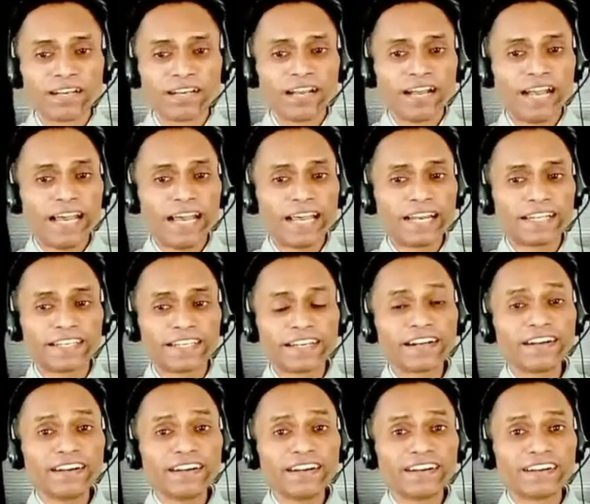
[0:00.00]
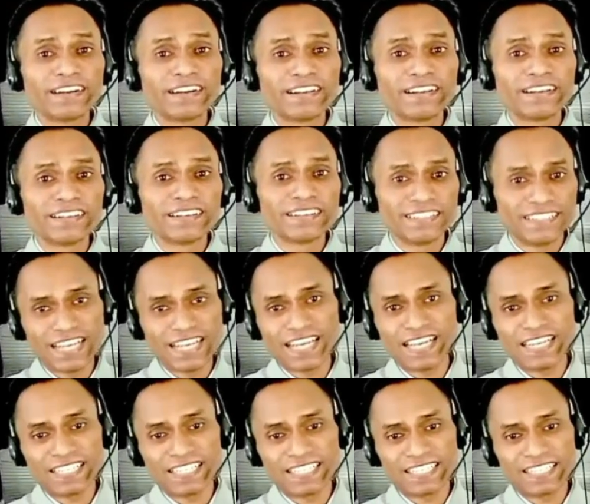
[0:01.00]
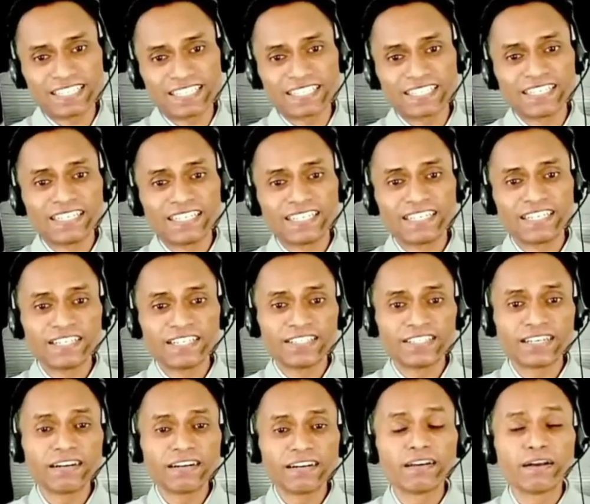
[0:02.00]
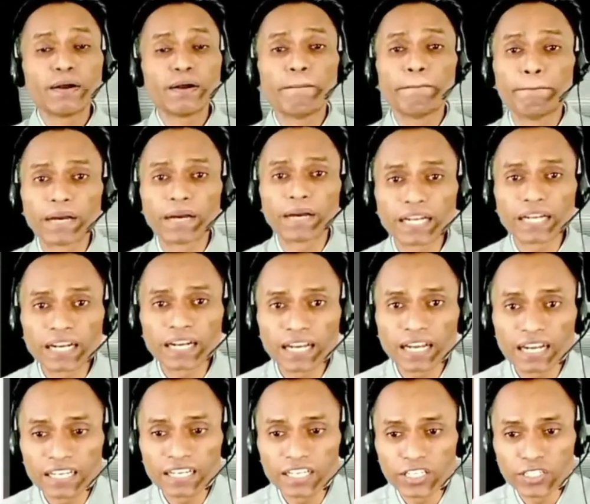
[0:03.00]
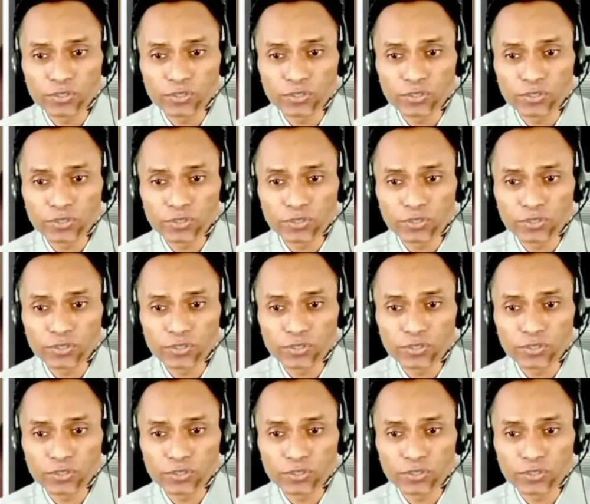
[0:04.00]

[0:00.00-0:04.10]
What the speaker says: and here, yes, these are bananas,